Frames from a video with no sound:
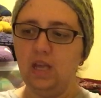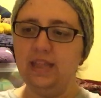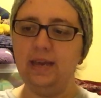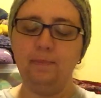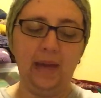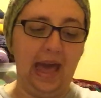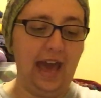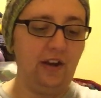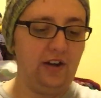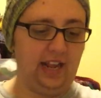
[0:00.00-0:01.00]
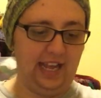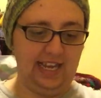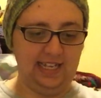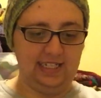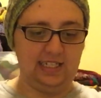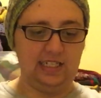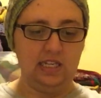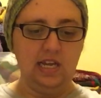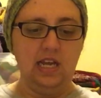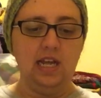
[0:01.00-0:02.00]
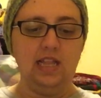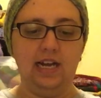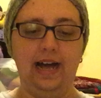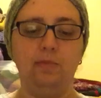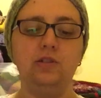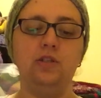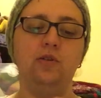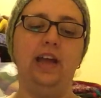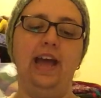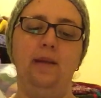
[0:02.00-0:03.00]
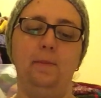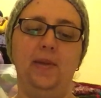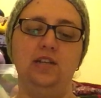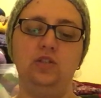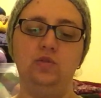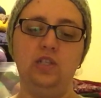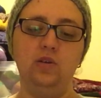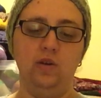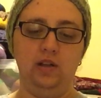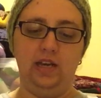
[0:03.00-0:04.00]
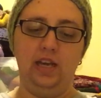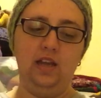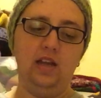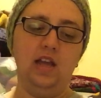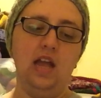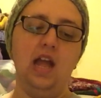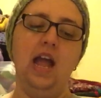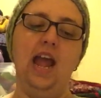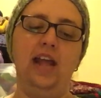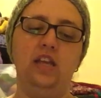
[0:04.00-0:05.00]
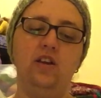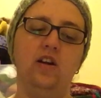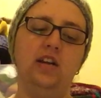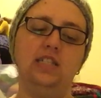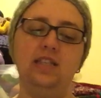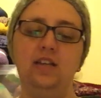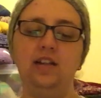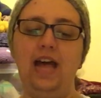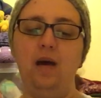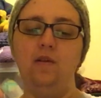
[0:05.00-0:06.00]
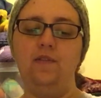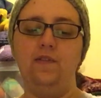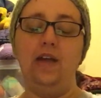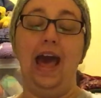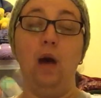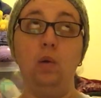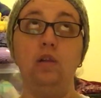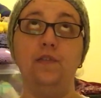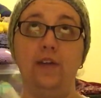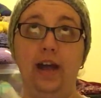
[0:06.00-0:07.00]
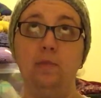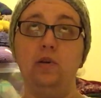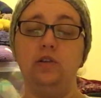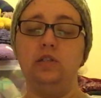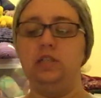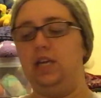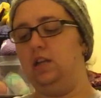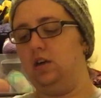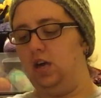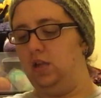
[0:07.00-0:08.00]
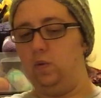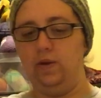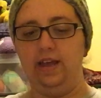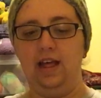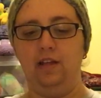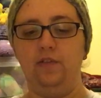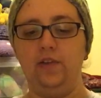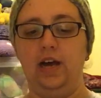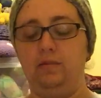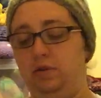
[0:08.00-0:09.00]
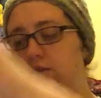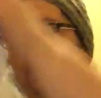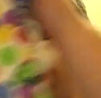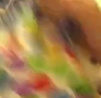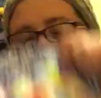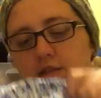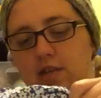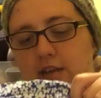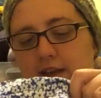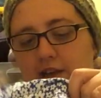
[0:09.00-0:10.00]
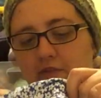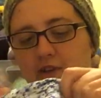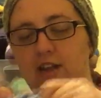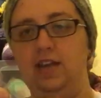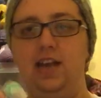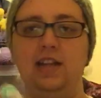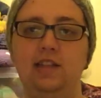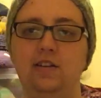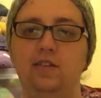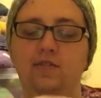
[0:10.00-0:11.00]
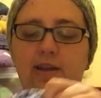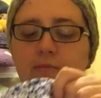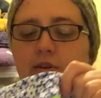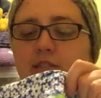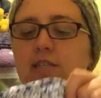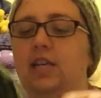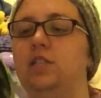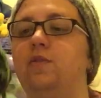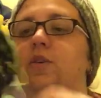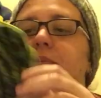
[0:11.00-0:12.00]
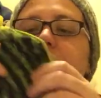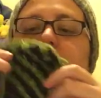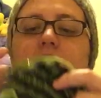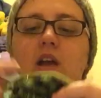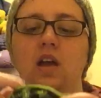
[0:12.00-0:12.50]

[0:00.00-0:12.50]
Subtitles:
The pattern is the Cobblestone Hat by Susie Gorley. And the yarn is Little Owl Fibers in the colorway Alfaba. I finally got the right pronunciation for it.